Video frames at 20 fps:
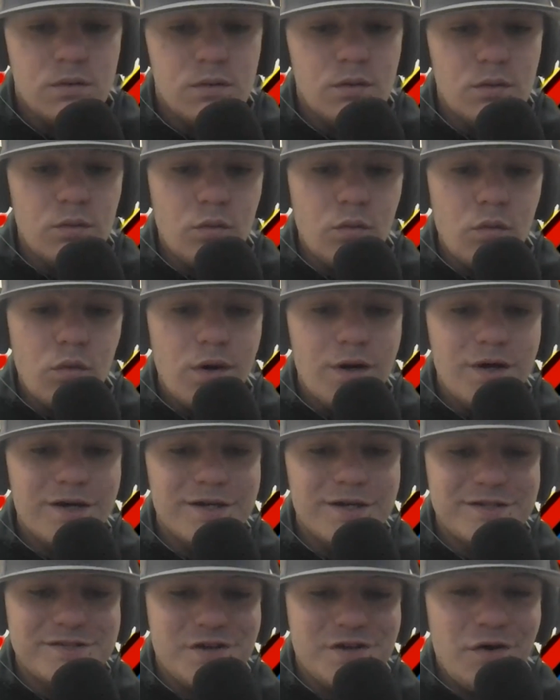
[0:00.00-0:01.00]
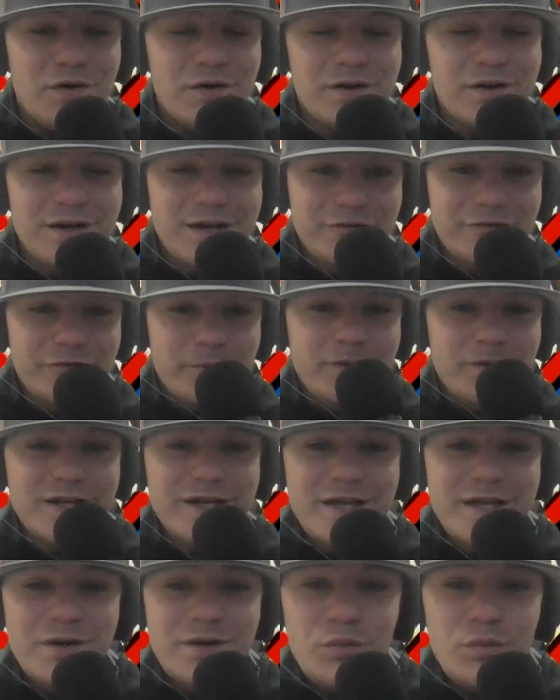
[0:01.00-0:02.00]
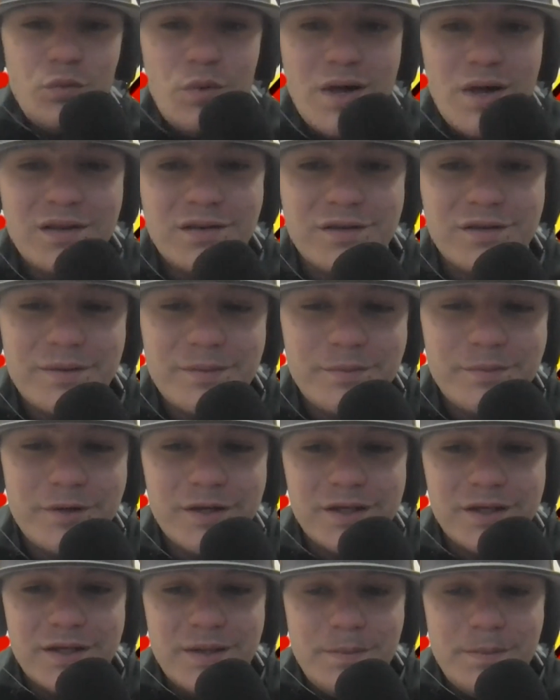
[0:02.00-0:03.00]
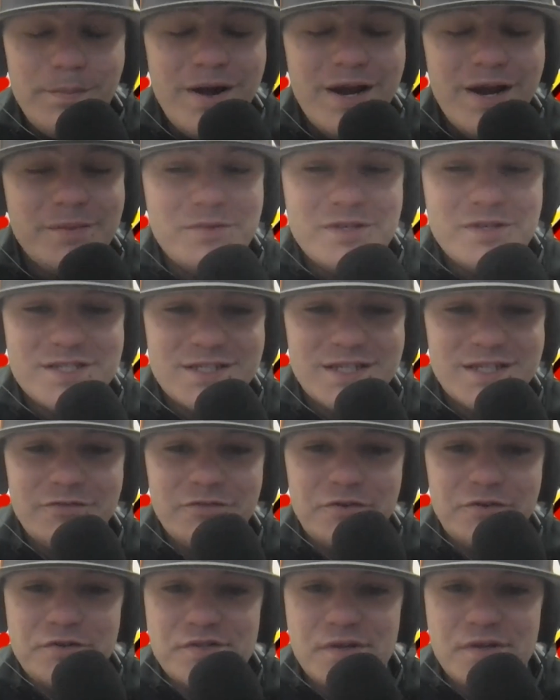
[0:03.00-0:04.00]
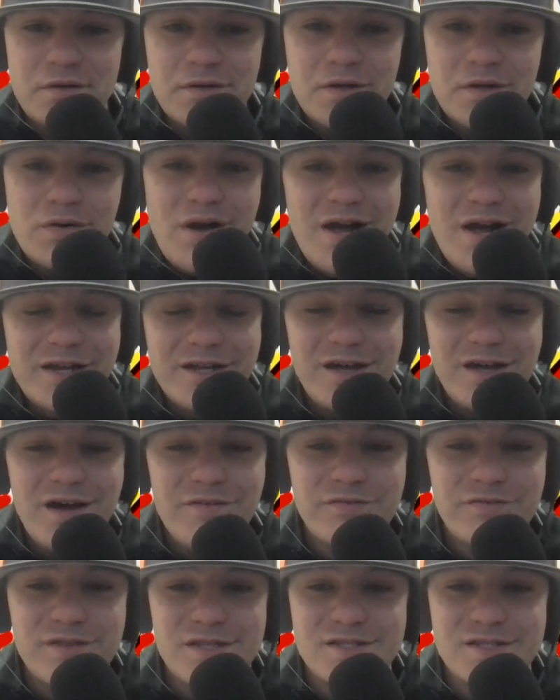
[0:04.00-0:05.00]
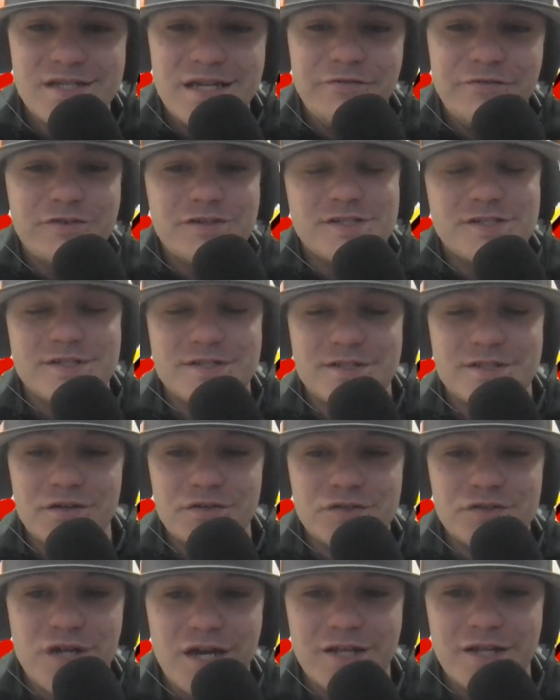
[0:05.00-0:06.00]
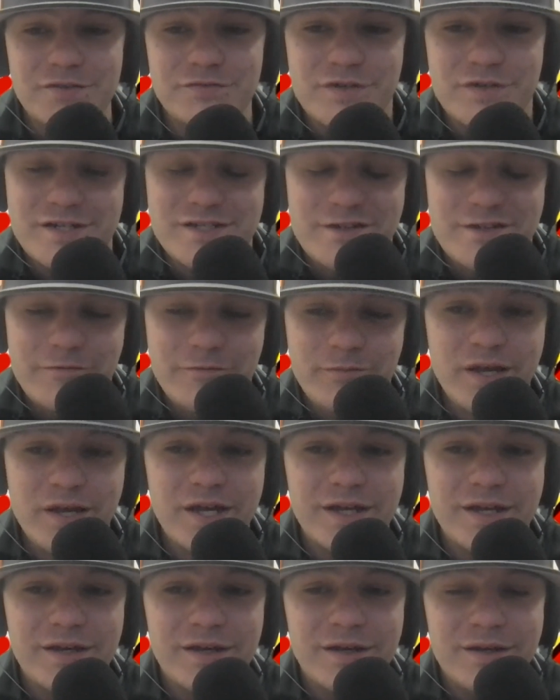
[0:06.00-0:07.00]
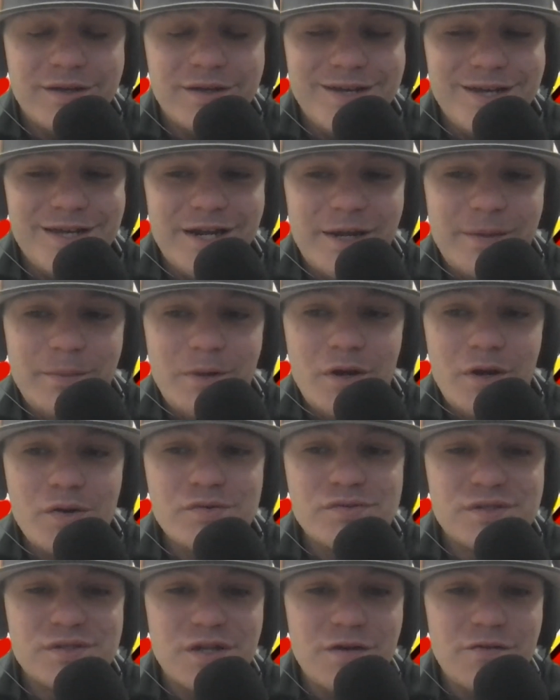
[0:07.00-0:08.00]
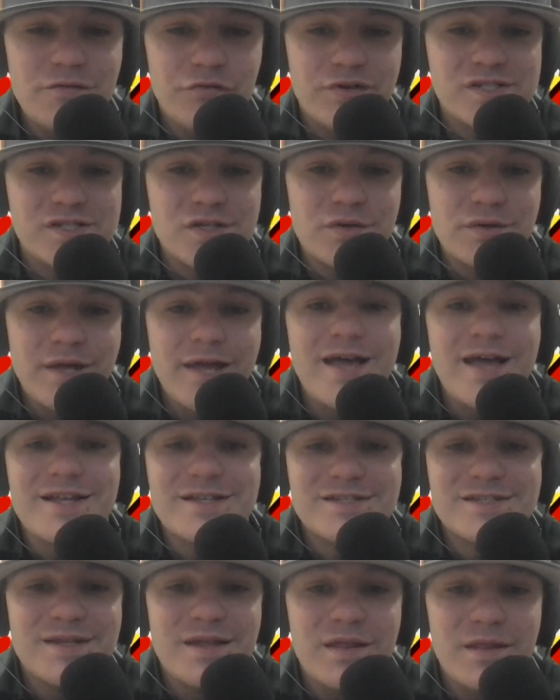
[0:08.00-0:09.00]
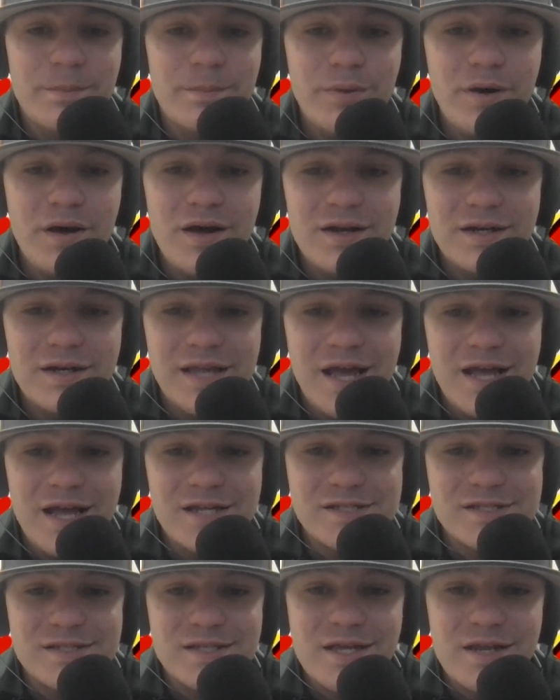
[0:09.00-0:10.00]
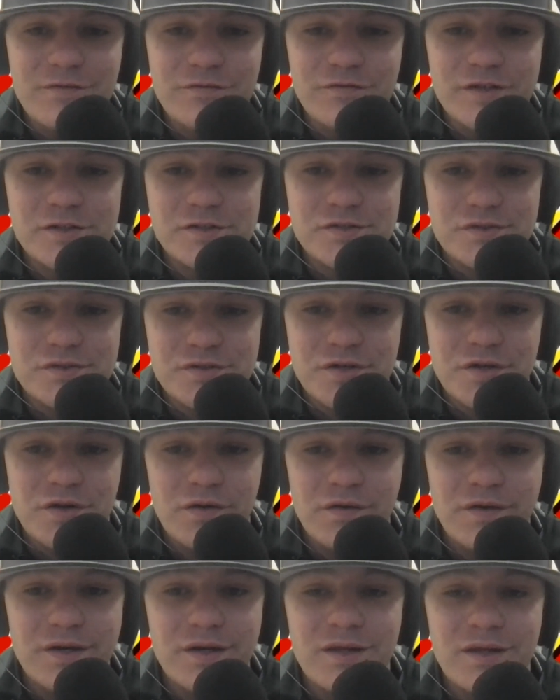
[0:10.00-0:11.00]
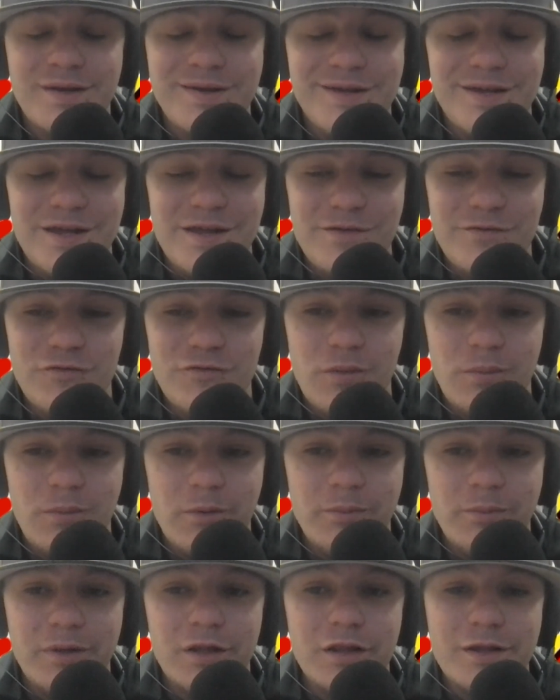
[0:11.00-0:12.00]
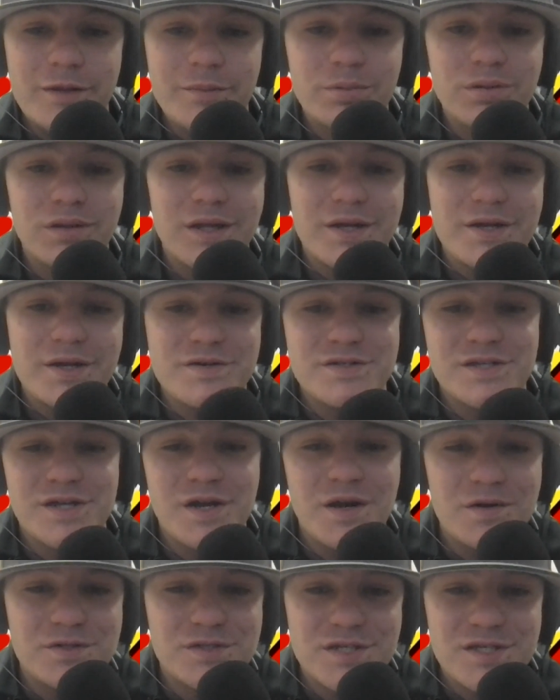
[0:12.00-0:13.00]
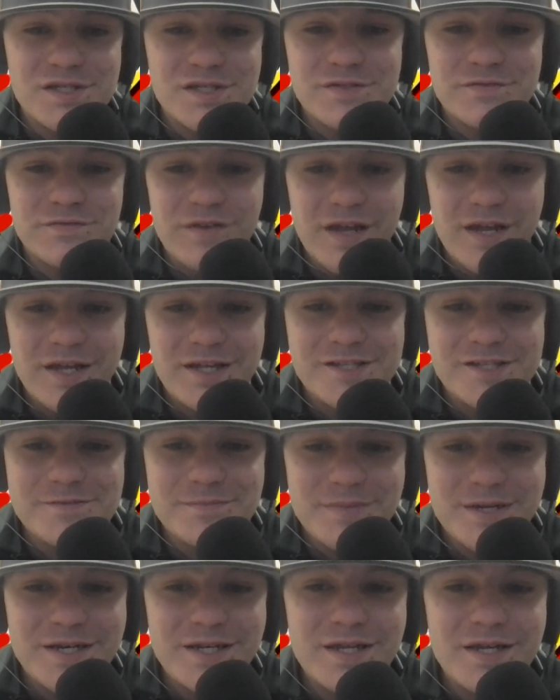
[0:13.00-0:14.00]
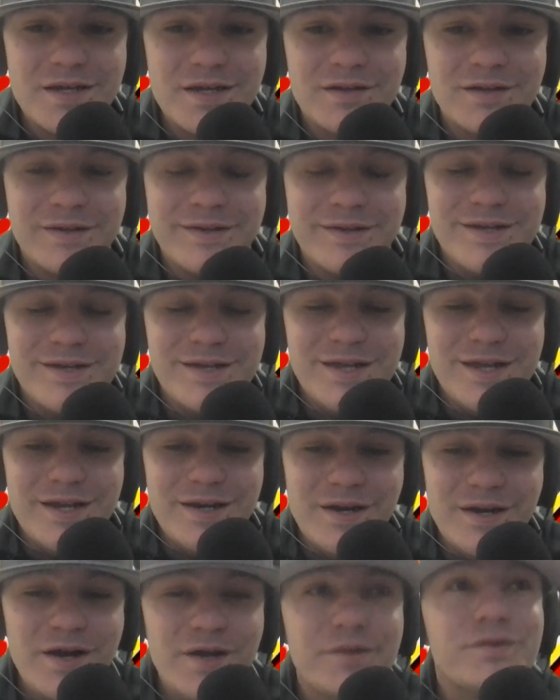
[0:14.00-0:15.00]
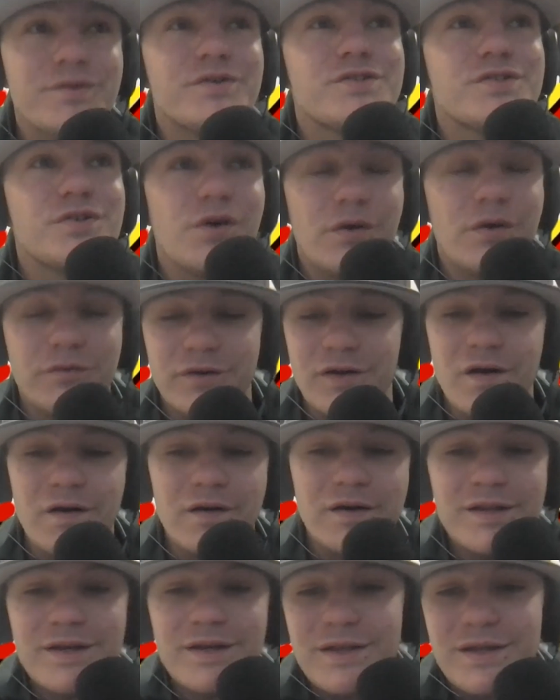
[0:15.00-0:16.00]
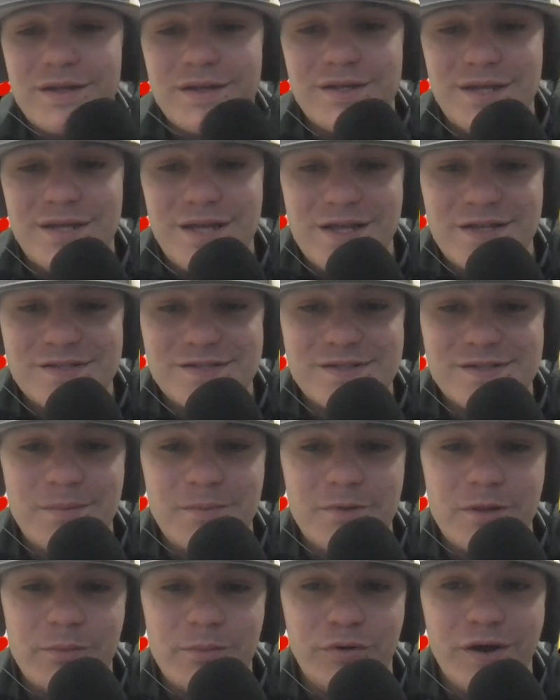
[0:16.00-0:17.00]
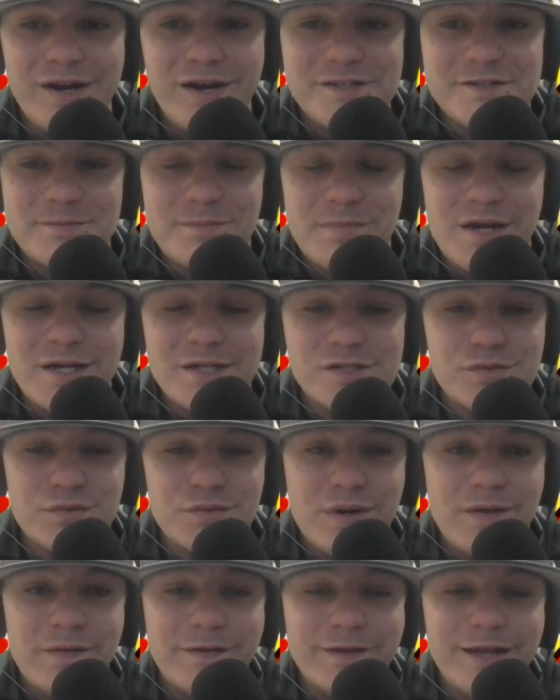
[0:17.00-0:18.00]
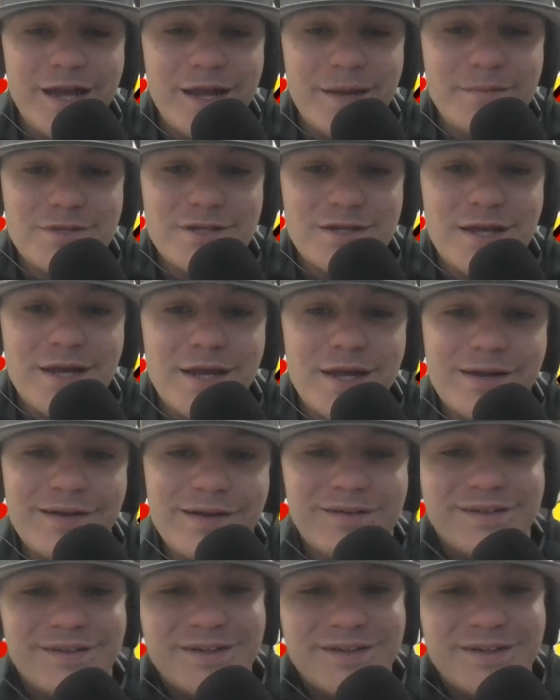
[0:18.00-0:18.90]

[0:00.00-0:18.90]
What is going on, everybody, and welcome. My name is Steven Rissotto. I cover the San Francisco Giants for S F Bay, and I'm the host of RizzoCast, the podcast that features current and former big league players, coaches, fans, media, and others who are regarded as some of the brightest minds around the game today.